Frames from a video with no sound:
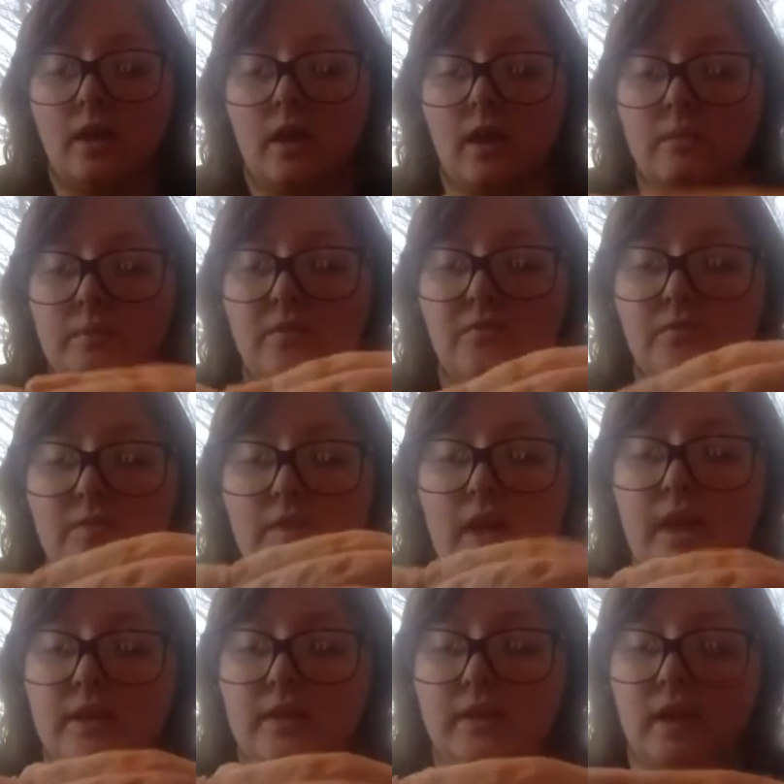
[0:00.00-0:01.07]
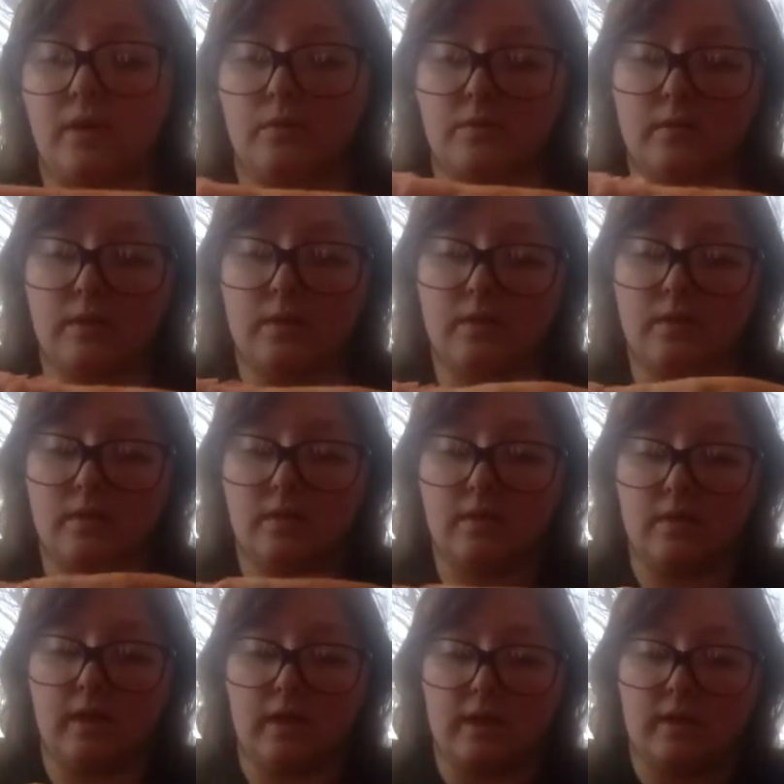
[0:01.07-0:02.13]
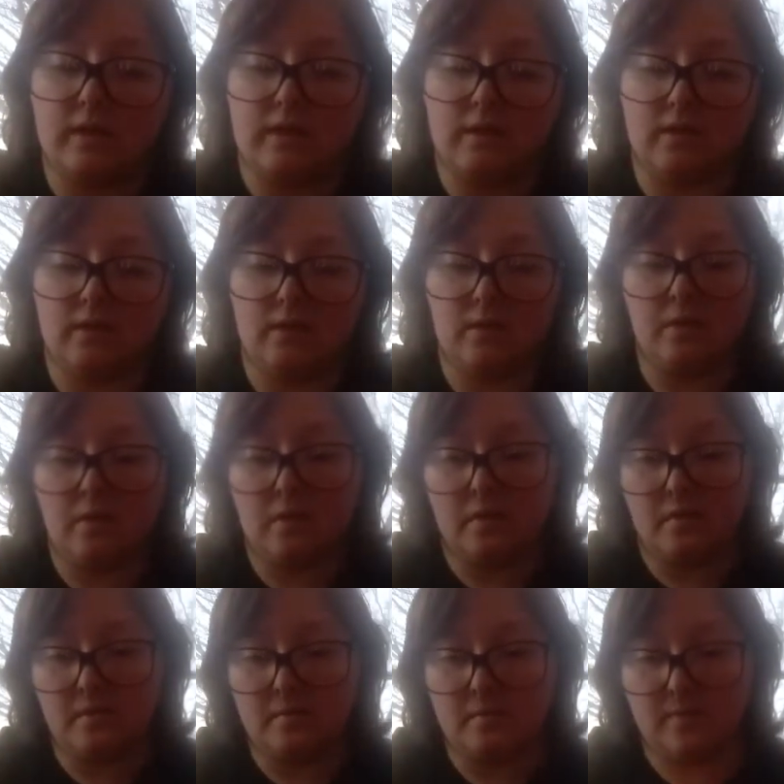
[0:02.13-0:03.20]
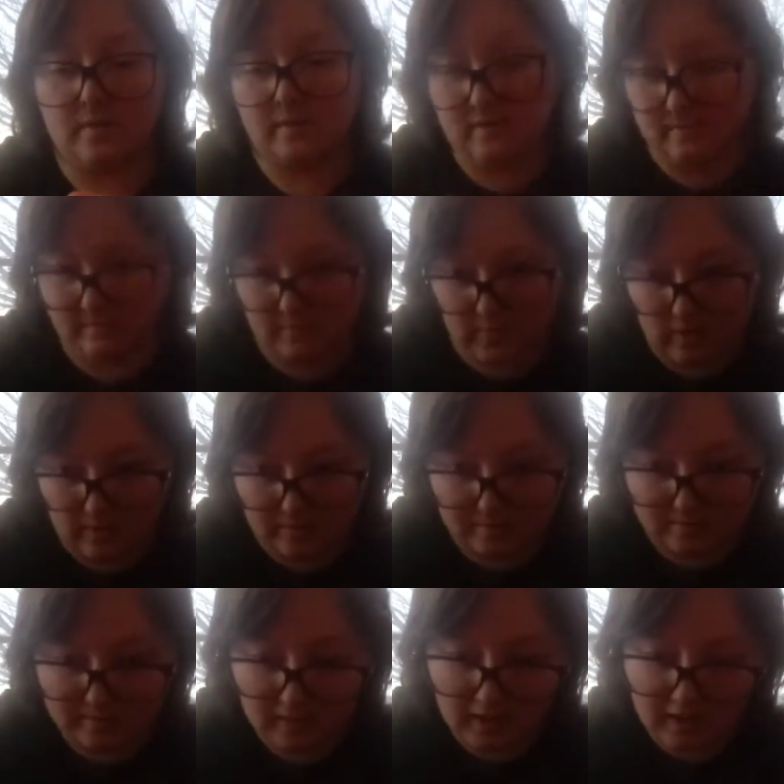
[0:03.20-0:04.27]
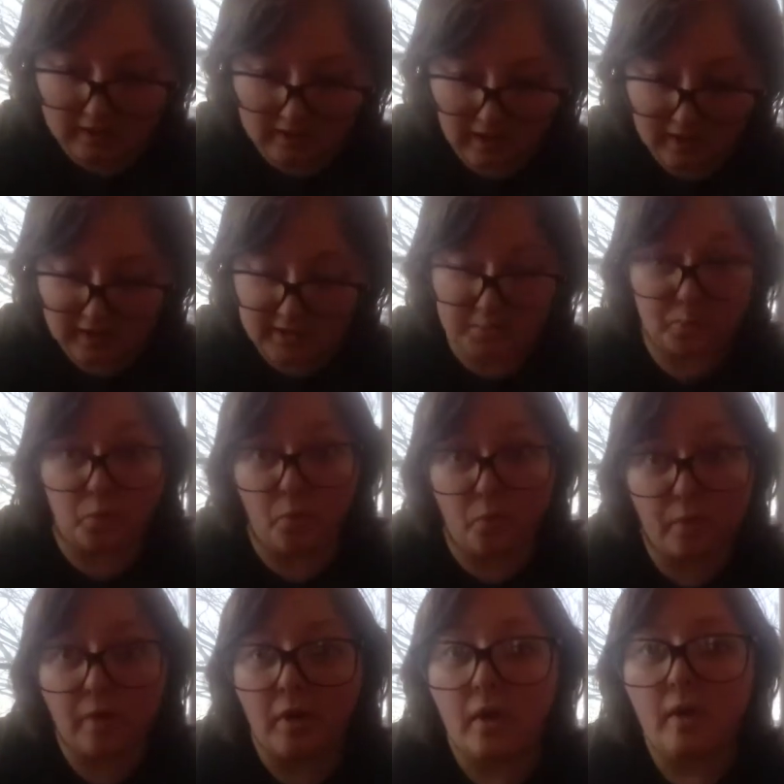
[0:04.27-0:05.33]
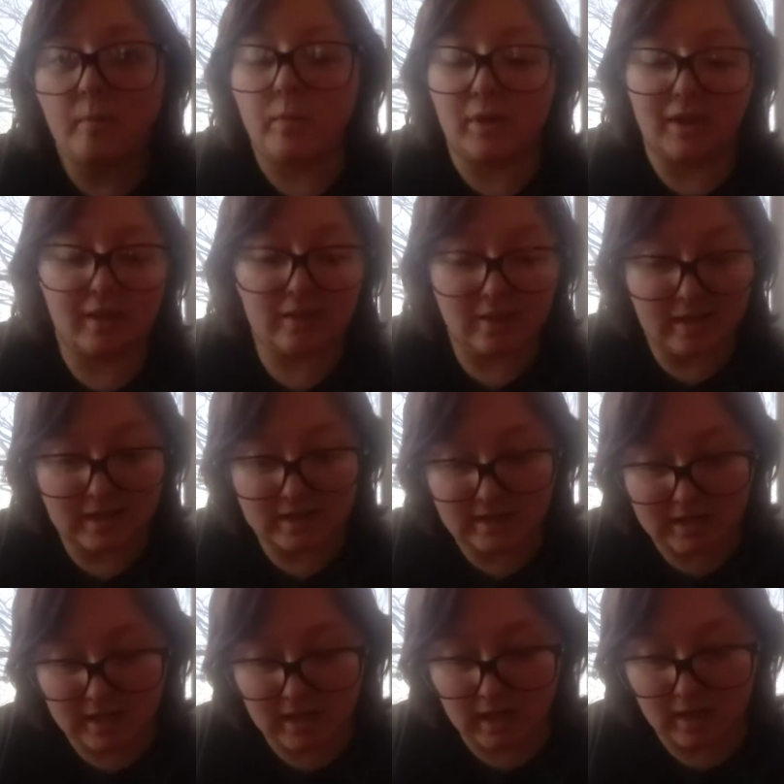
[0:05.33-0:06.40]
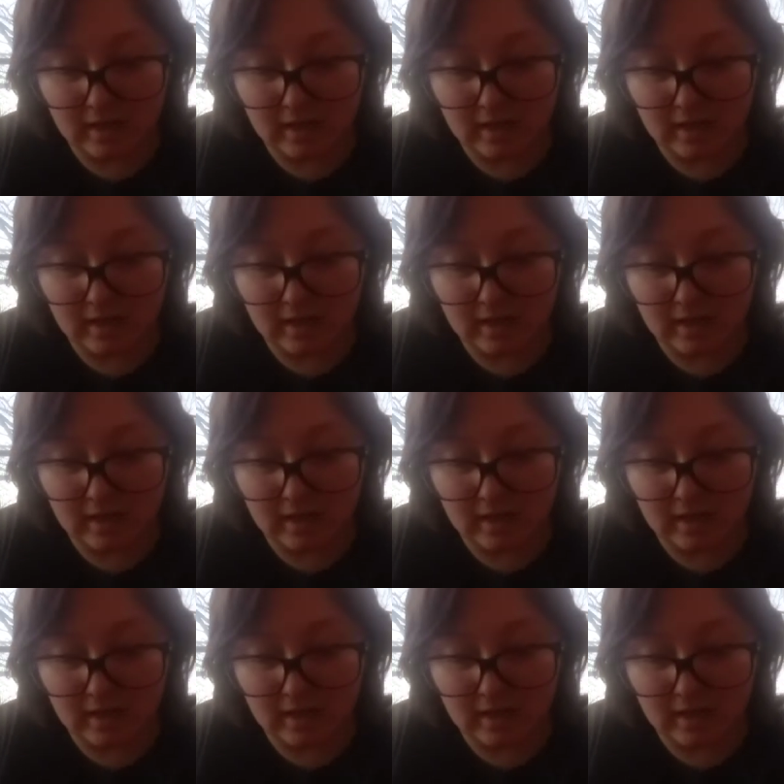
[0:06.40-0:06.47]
And I'm going to flatten it out like, well, not like that because it broke, but like this.